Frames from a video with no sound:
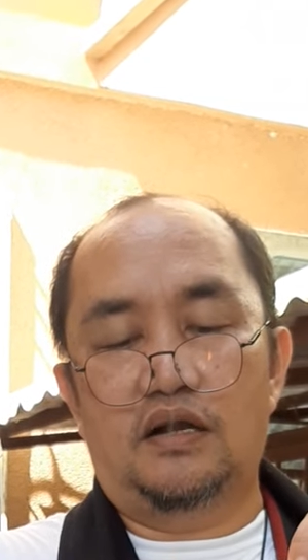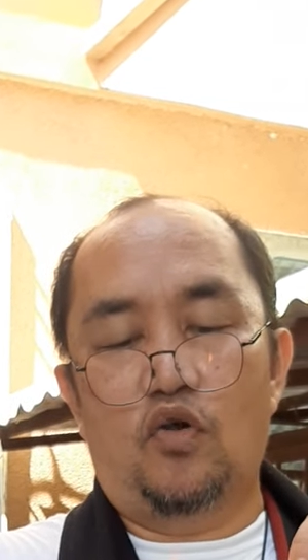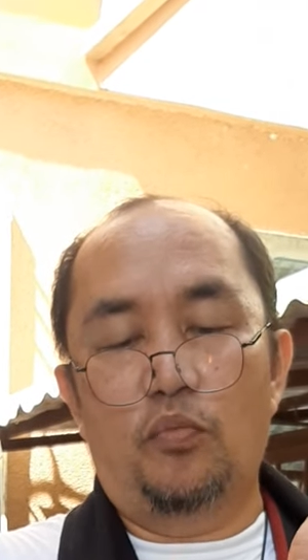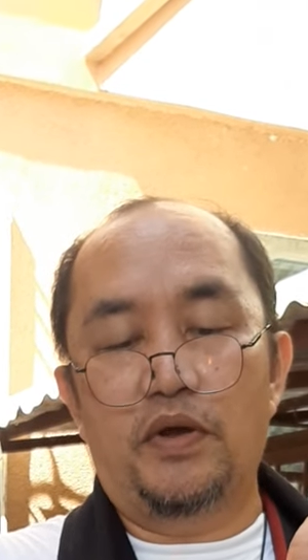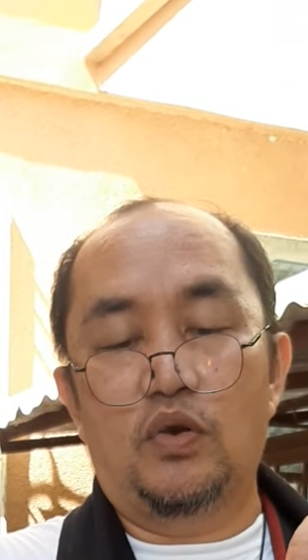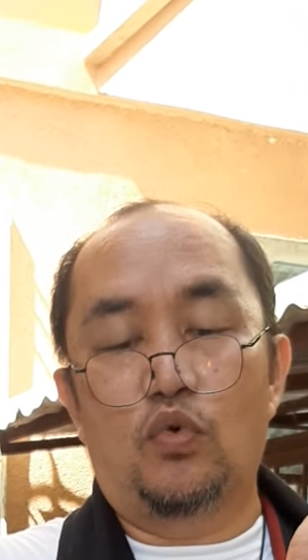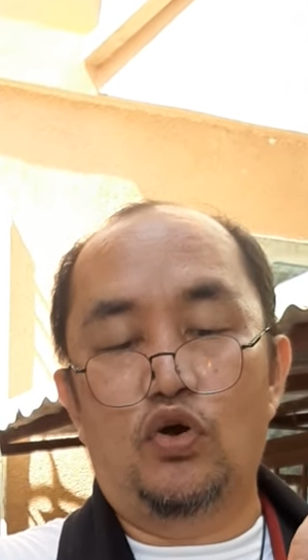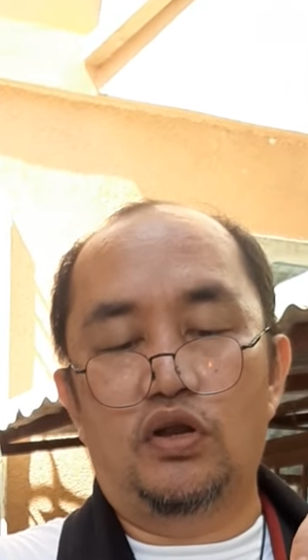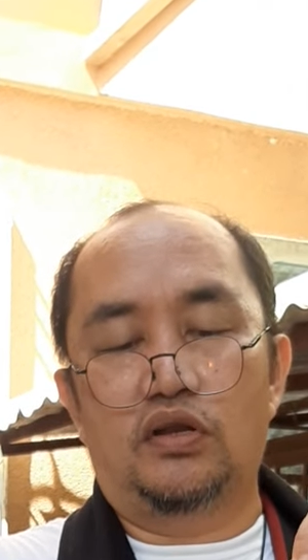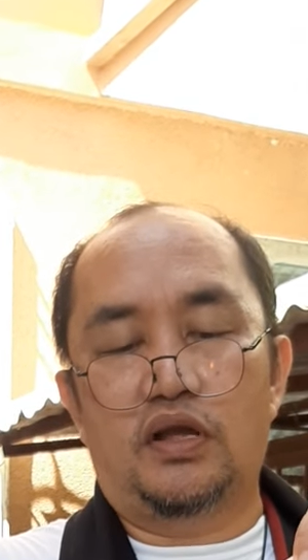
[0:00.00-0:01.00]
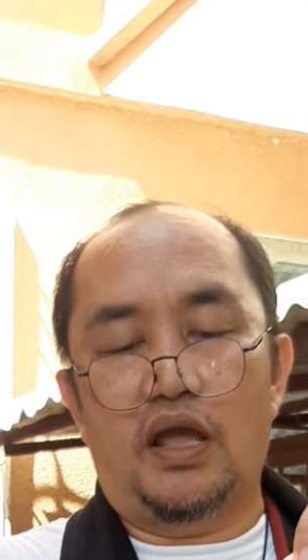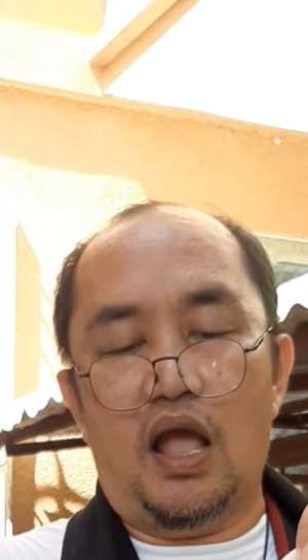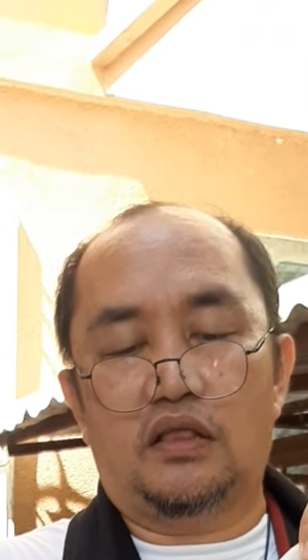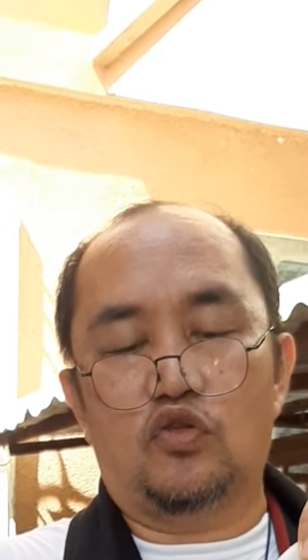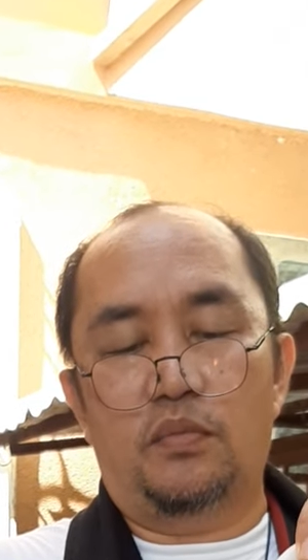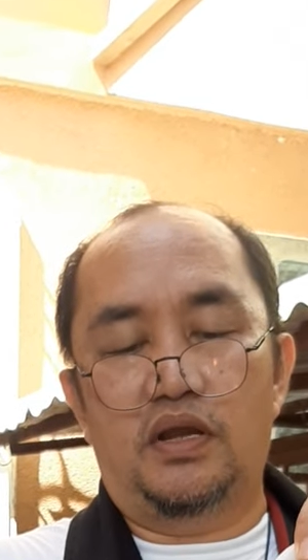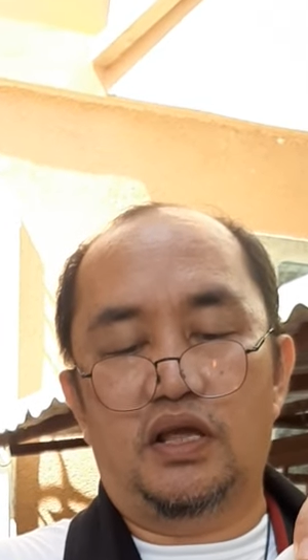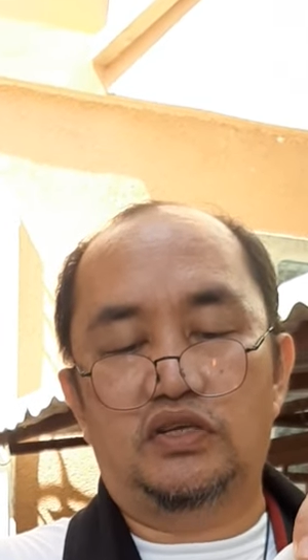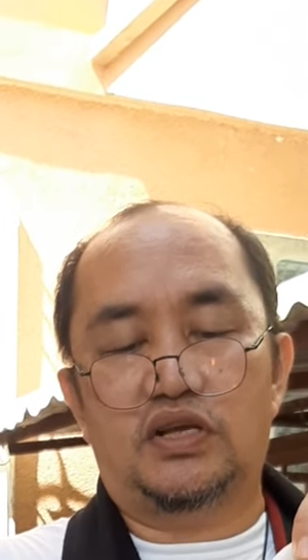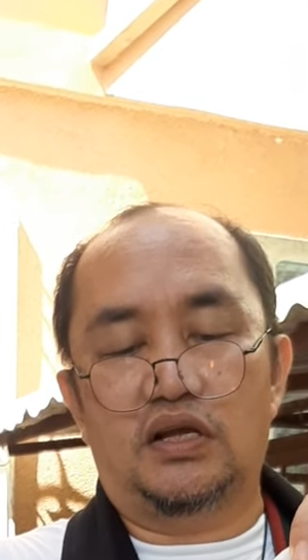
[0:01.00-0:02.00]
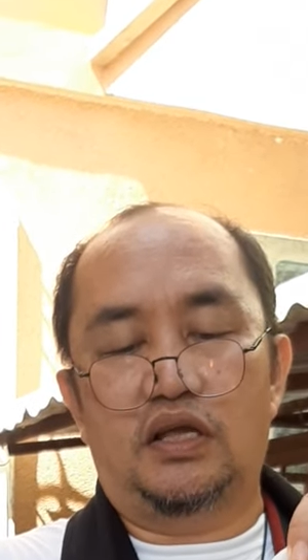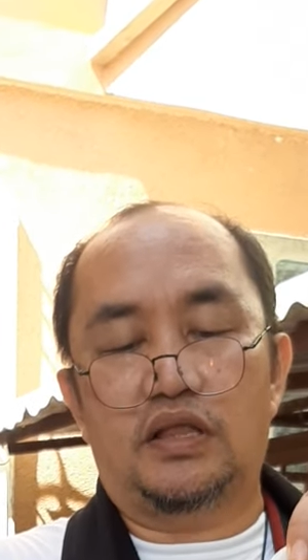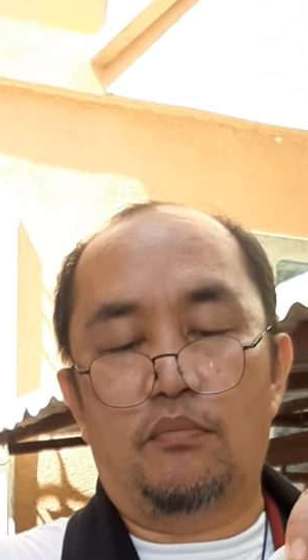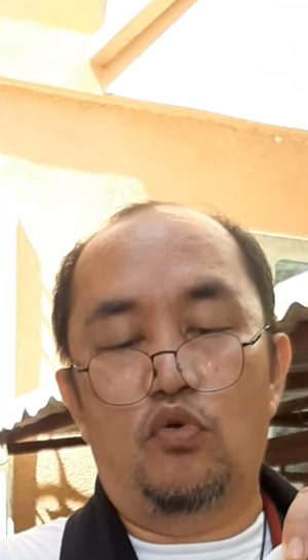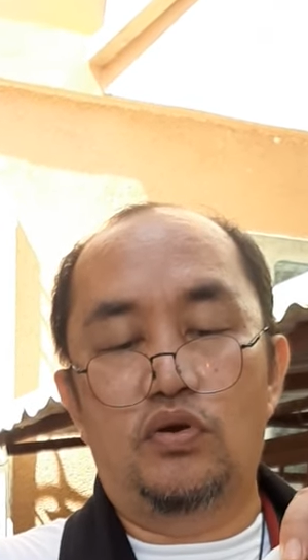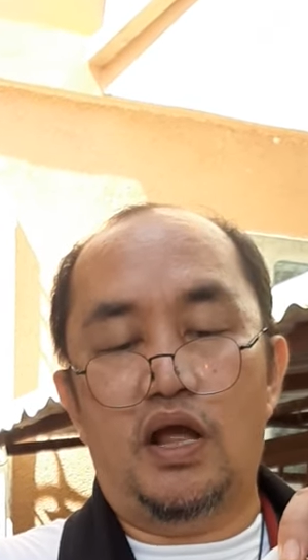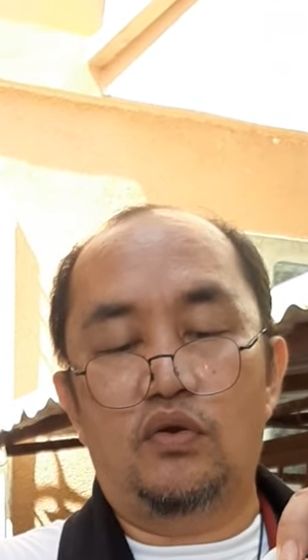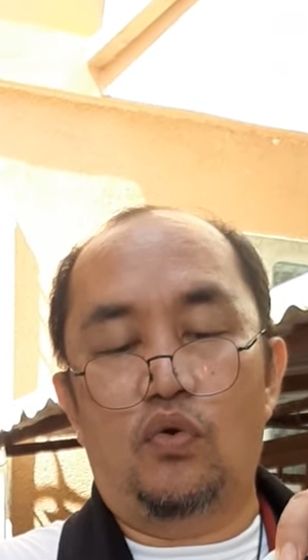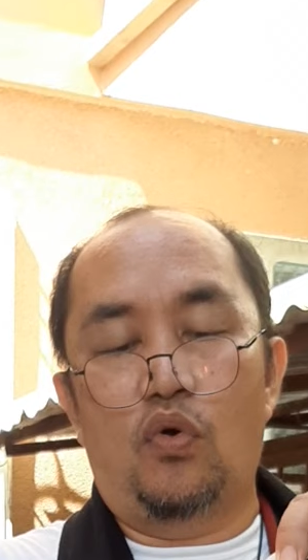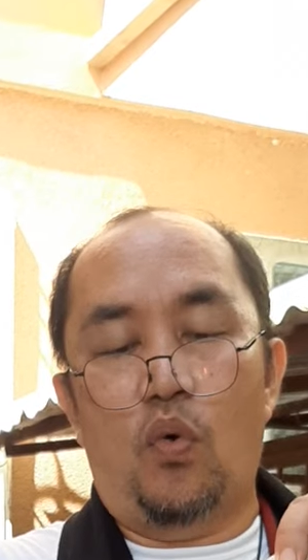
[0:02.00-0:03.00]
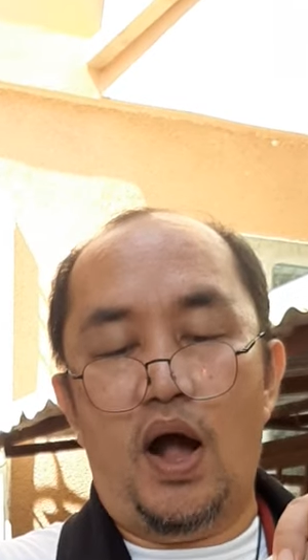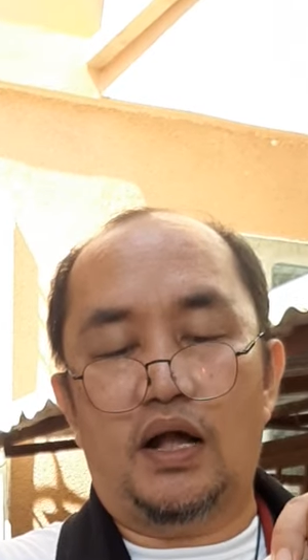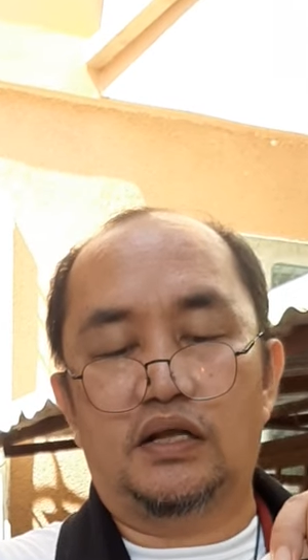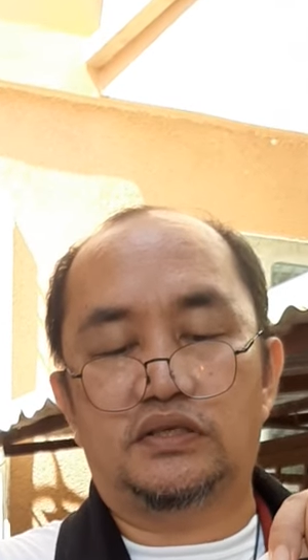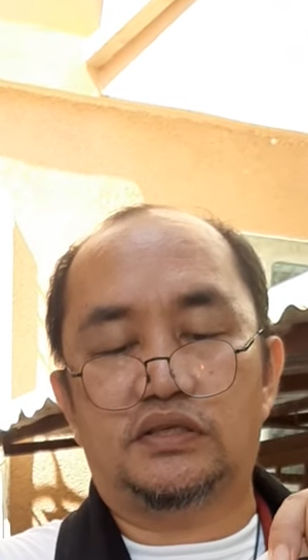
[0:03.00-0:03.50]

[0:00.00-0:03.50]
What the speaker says: open wound, kay ato malagi siyang gitabunan og wax.